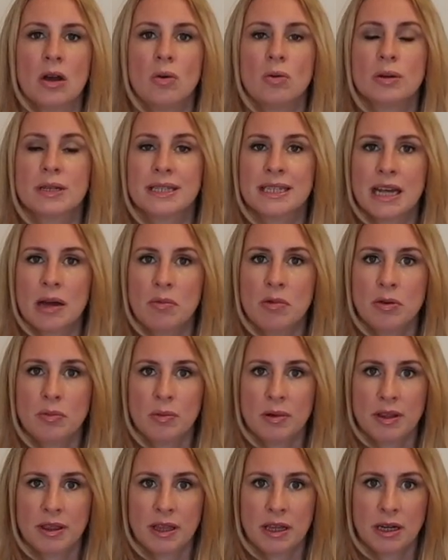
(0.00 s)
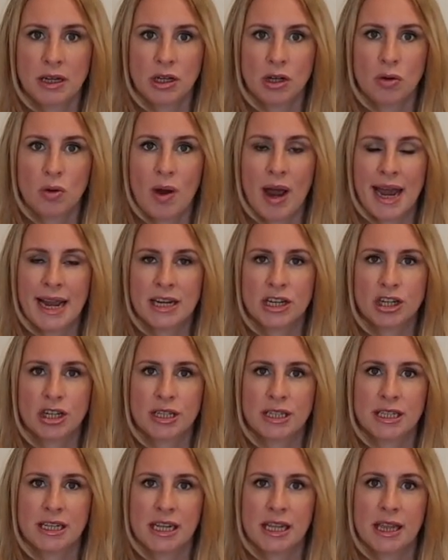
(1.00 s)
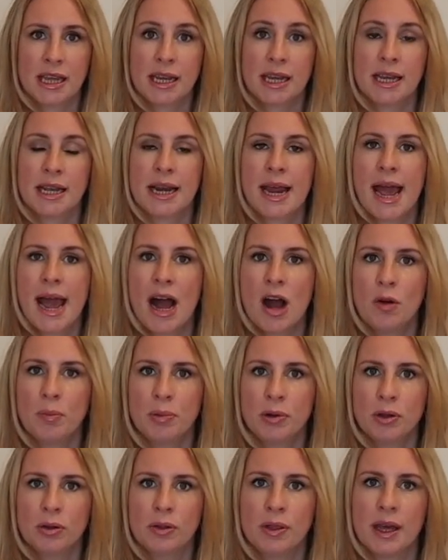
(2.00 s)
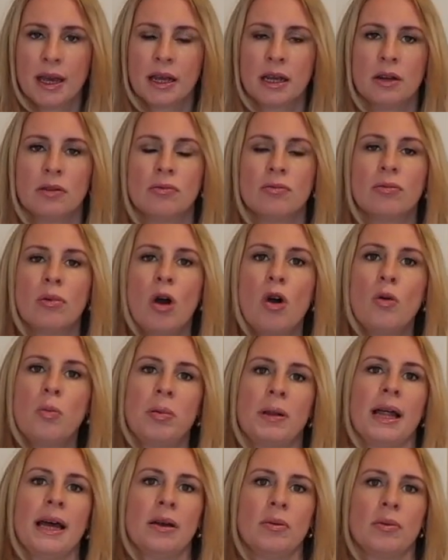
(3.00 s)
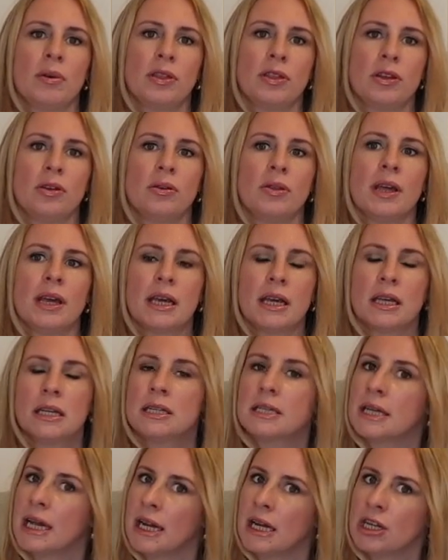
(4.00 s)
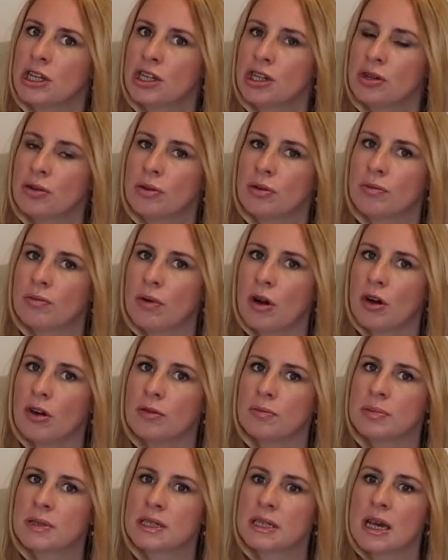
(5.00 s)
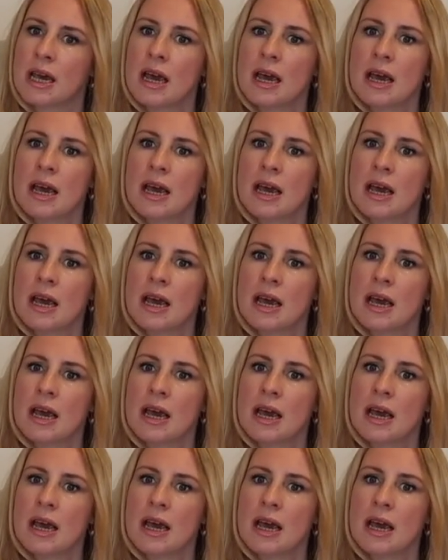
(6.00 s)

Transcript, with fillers: or someone within your agency that can help you, that can role play with you, that can teach you the ropes,